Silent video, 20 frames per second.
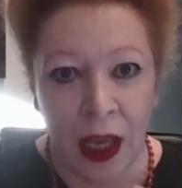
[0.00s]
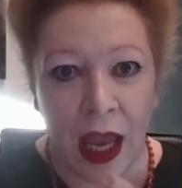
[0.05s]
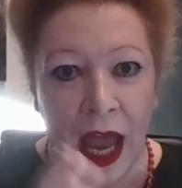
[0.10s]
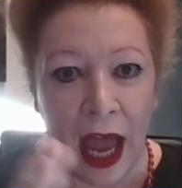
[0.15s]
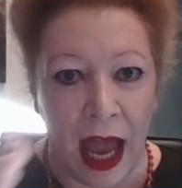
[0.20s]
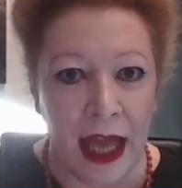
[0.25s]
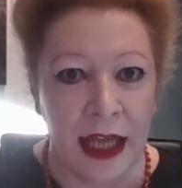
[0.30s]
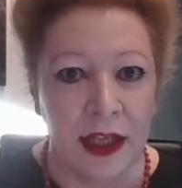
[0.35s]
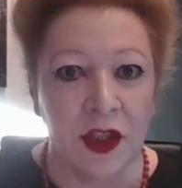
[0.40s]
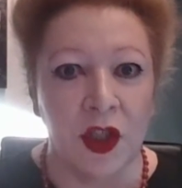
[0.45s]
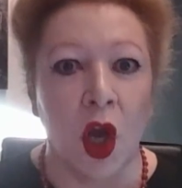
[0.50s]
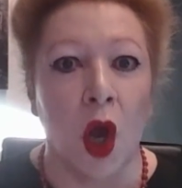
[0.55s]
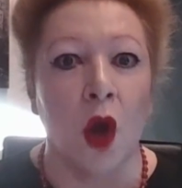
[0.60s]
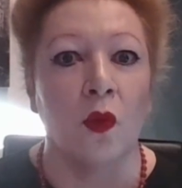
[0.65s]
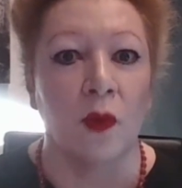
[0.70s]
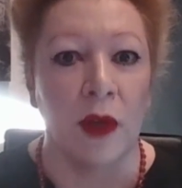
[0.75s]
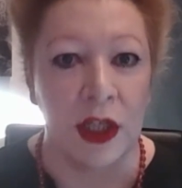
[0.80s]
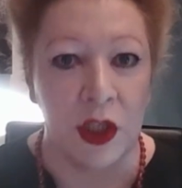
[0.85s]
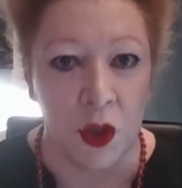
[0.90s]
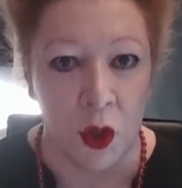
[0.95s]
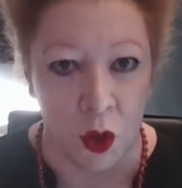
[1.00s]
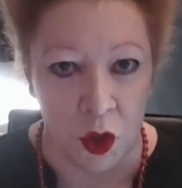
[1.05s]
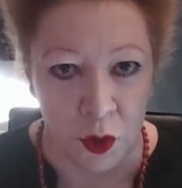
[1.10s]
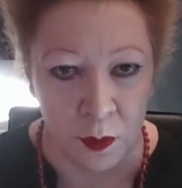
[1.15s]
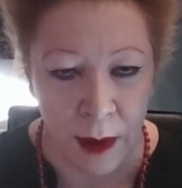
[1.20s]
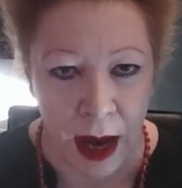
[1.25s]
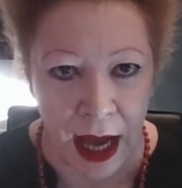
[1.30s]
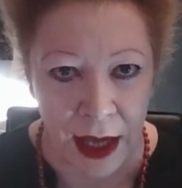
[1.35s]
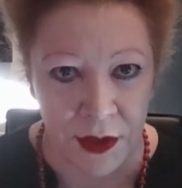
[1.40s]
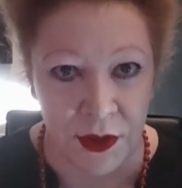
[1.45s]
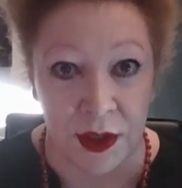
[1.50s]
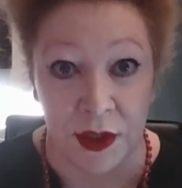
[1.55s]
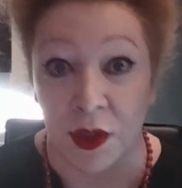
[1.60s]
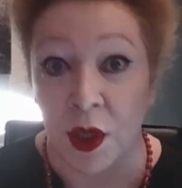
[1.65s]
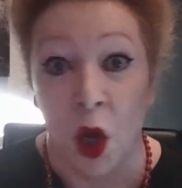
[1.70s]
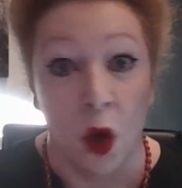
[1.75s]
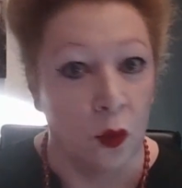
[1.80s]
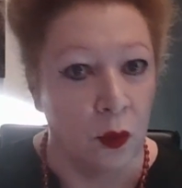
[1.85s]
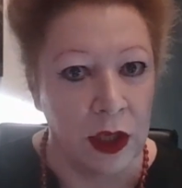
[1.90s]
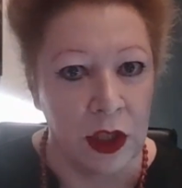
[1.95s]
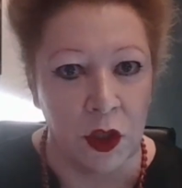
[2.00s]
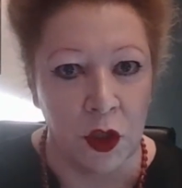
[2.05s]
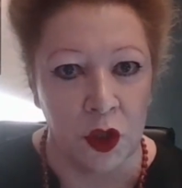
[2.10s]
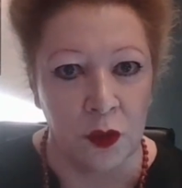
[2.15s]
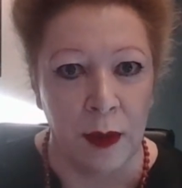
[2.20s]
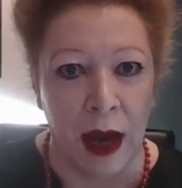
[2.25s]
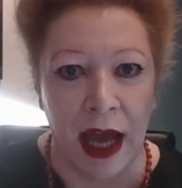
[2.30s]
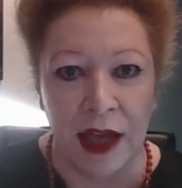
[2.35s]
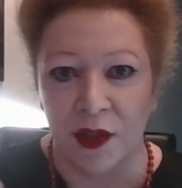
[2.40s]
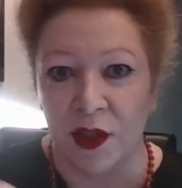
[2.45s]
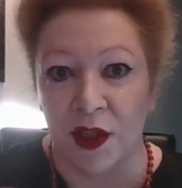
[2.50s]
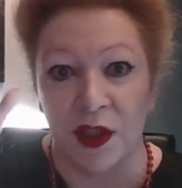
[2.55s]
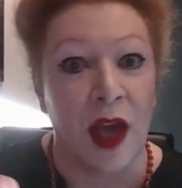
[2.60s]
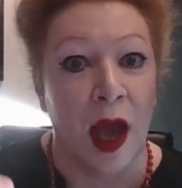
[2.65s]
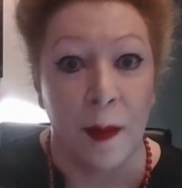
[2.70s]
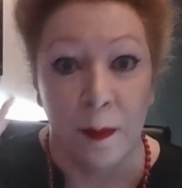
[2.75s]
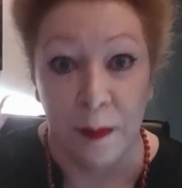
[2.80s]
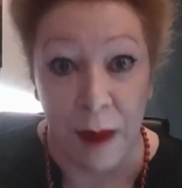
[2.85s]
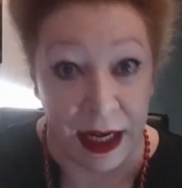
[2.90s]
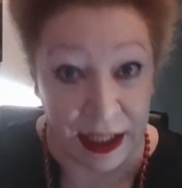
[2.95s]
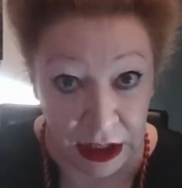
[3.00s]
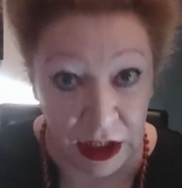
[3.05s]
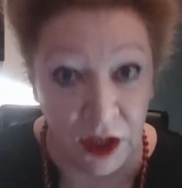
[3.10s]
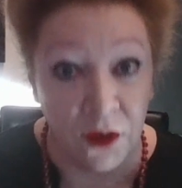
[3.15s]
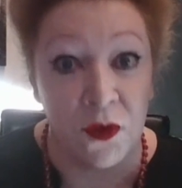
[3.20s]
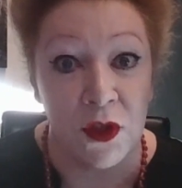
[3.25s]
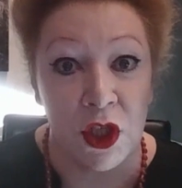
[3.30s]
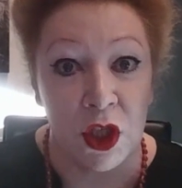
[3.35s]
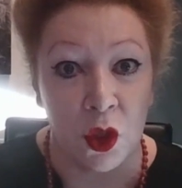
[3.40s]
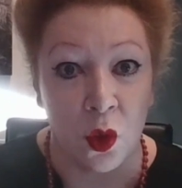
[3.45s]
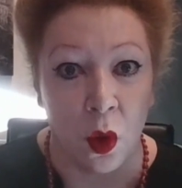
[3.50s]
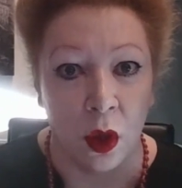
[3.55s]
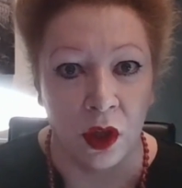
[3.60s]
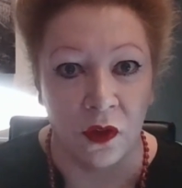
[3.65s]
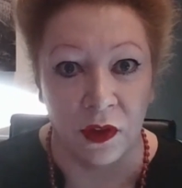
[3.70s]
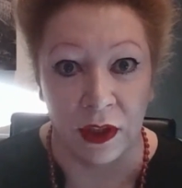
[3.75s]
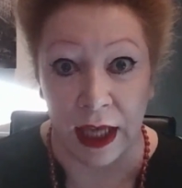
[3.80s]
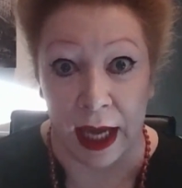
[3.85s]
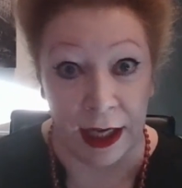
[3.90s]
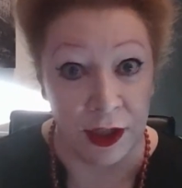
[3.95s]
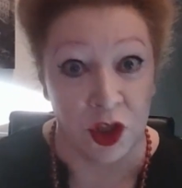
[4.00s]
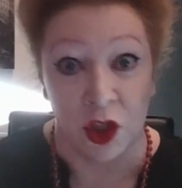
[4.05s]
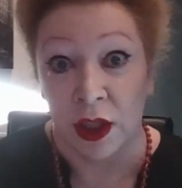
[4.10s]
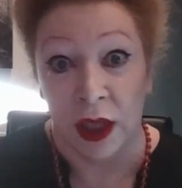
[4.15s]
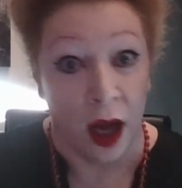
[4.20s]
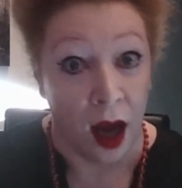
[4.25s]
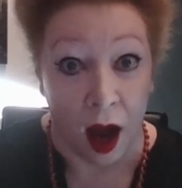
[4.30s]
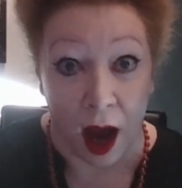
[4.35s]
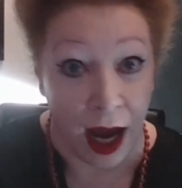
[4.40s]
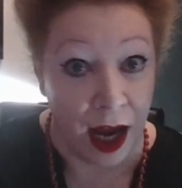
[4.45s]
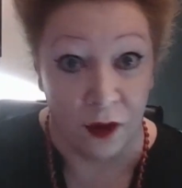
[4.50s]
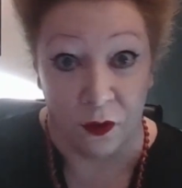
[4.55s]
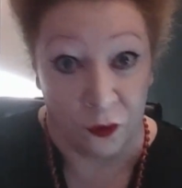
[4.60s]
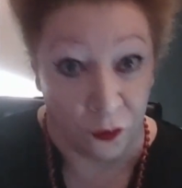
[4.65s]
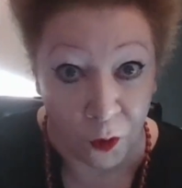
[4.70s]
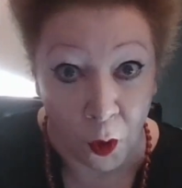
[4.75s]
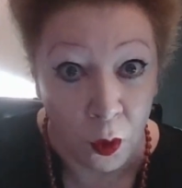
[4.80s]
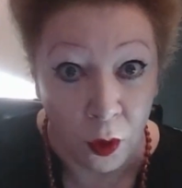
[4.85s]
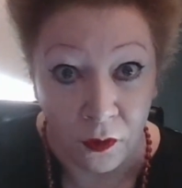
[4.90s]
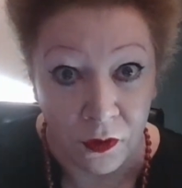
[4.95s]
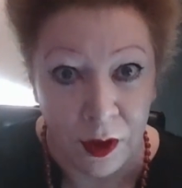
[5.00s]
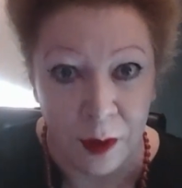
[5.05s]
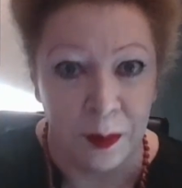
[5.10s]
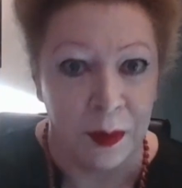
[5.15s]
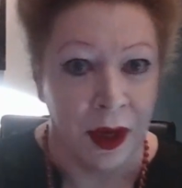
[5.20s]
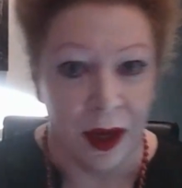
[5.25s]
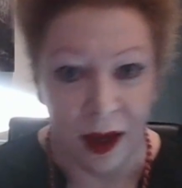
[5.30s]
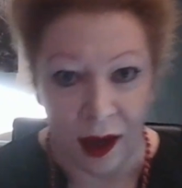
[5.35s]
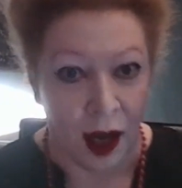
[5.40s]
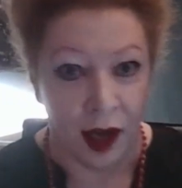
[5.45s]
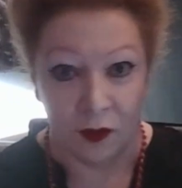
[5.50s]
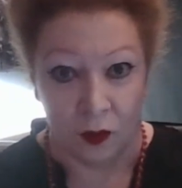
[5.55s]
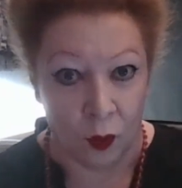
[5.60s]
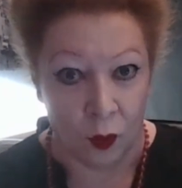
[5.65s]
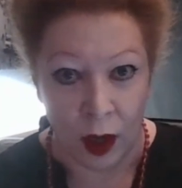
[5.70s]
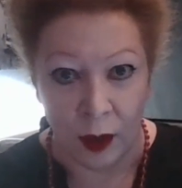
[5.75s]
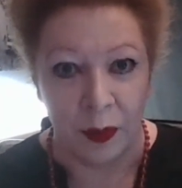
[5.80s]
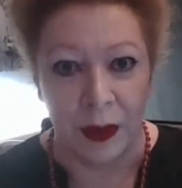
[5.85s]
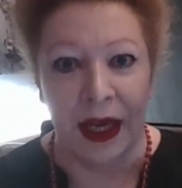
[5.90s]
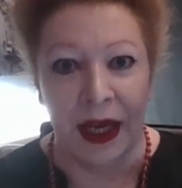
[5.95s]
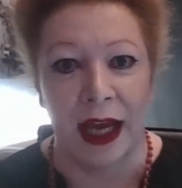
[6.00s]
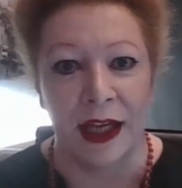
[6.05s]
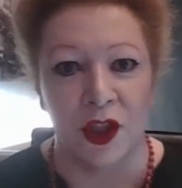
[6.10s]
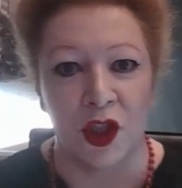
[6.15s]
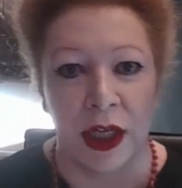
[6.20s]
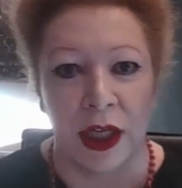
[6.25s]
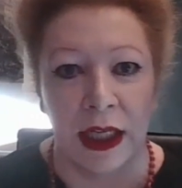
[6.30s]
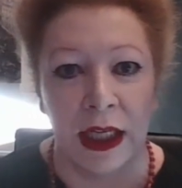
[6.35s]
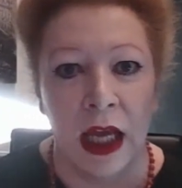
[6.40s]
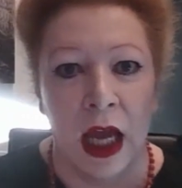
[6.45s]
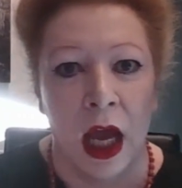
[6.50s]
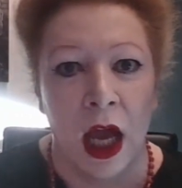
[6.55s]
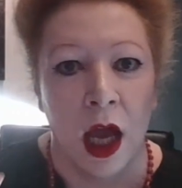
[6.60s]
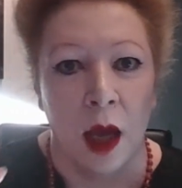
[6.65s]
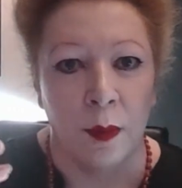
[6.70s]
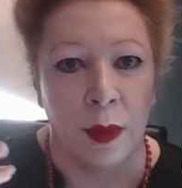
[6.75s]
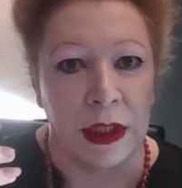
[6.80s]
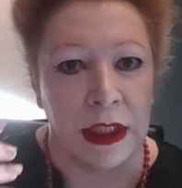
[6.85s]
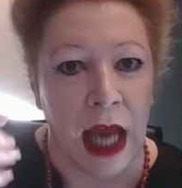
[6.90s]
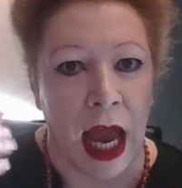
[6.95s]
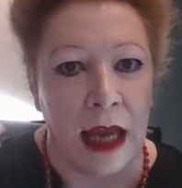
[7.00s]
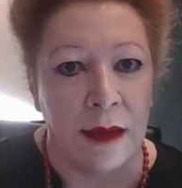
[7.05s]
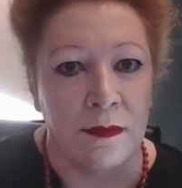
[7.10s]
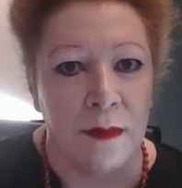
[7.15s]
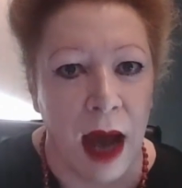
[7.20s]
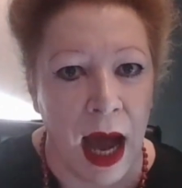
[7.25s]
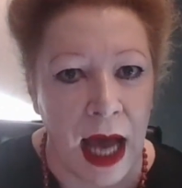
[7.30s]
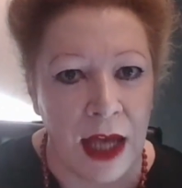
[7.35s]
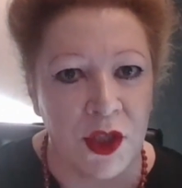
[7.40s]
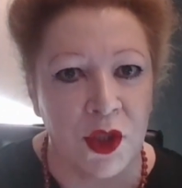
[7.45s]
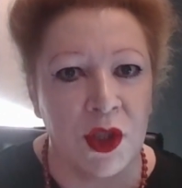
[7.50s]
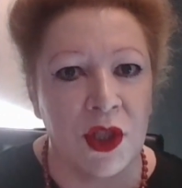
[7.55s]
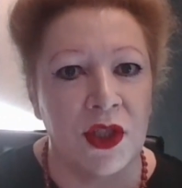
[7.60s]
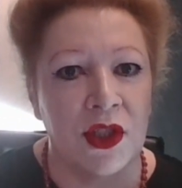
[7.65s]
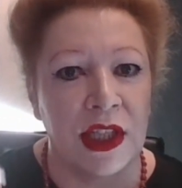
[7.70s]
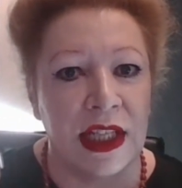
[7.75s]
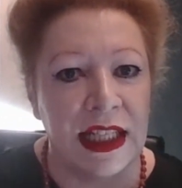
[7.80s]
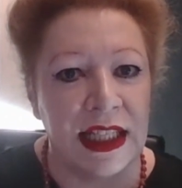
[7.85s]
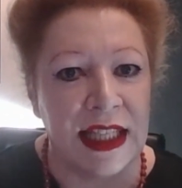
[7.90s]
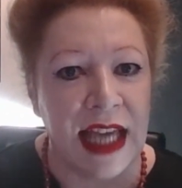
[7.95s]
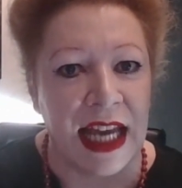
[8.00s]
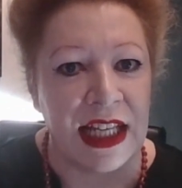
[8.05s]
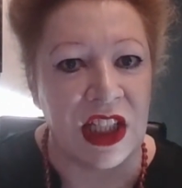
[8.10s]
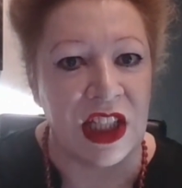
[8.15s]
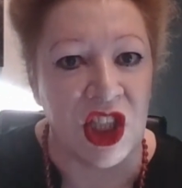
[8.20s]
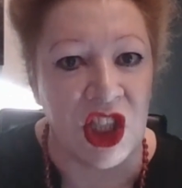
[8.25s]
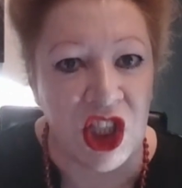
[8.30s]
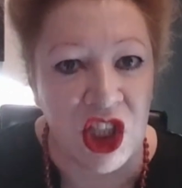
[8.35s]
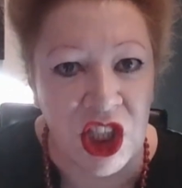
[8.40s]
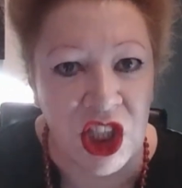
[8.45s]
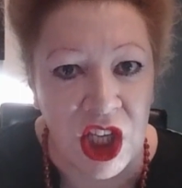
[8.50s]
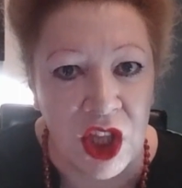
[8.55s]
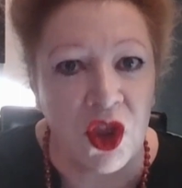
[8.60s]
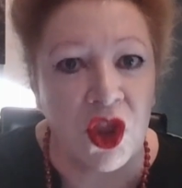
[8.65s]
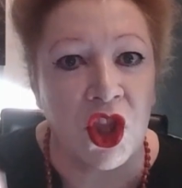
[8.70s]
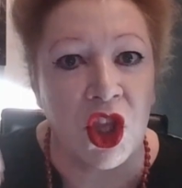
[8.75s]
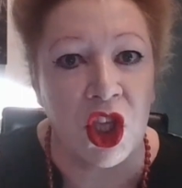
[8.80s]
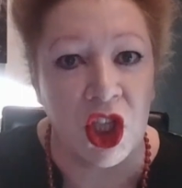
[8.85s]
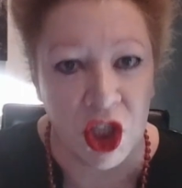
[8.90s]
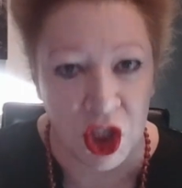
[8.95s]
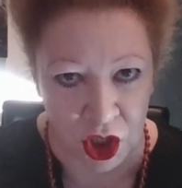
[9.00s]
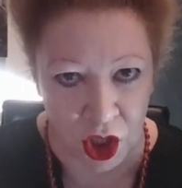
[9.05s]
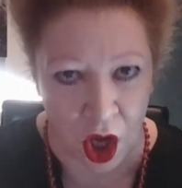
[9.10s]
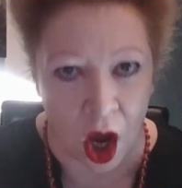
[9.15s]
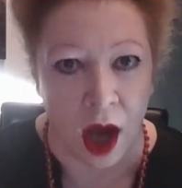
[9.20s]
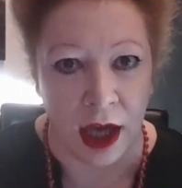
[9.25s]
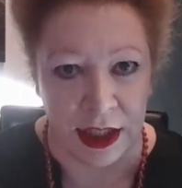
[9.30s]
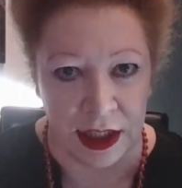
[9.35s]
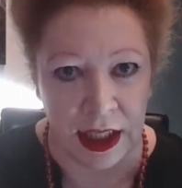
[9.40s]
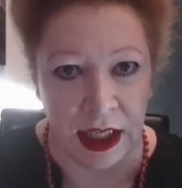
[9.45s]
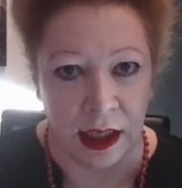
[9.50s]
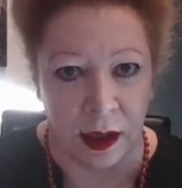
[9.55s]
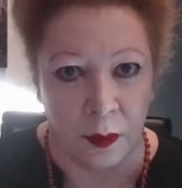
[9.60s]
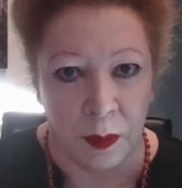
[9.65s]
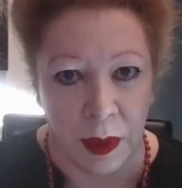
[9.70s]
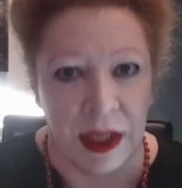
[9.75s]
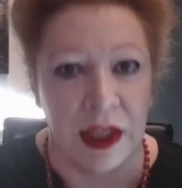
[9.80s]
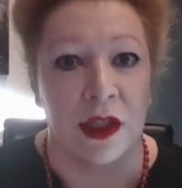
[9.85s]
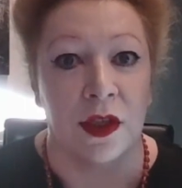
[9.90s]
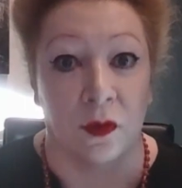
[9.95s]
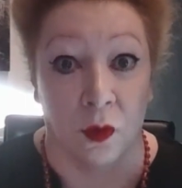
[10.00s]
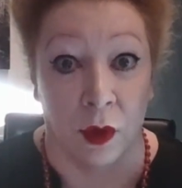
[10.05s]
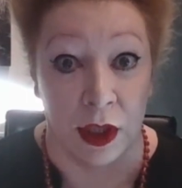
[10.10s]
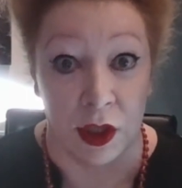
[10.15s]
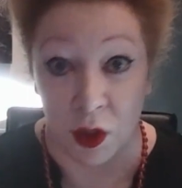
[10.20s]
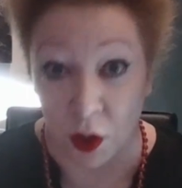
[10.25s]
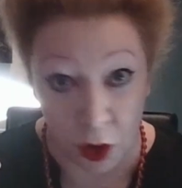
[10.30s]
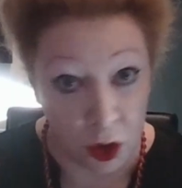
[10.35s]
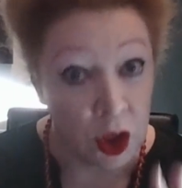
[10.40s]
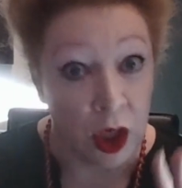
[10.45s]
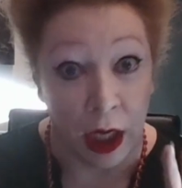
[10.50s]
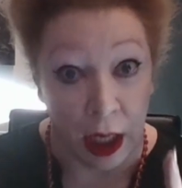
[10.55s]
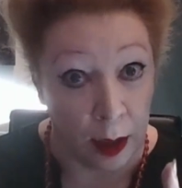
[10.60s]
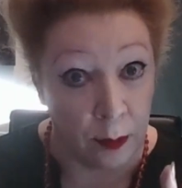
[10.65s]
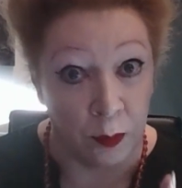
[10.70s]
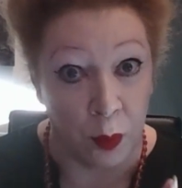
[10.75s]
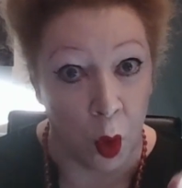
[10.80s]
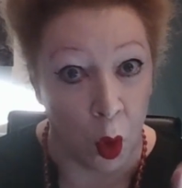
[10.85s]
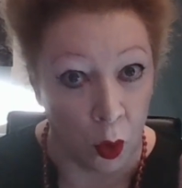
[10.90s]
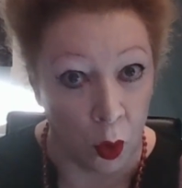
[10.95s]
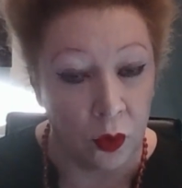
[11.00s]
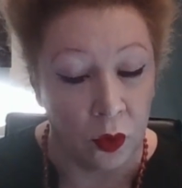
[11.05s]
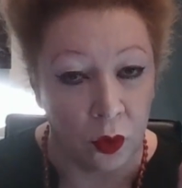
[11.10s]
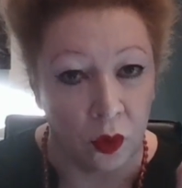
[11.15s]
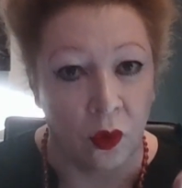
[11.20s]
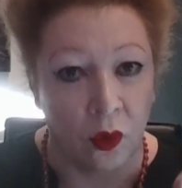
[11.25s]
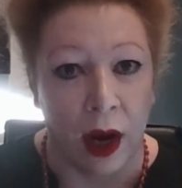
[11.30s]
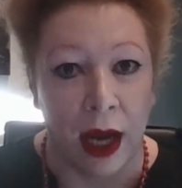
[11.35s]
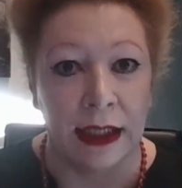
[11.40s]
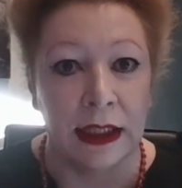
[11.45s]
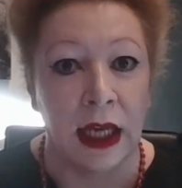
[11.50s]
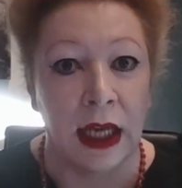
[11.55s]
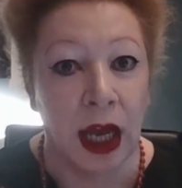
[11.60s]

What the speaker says: and a research master's. Research master's, magnificent qualification. I have 4 of them. I have 1 PhD, but a master's is a synthesizing piece of research. Important, great.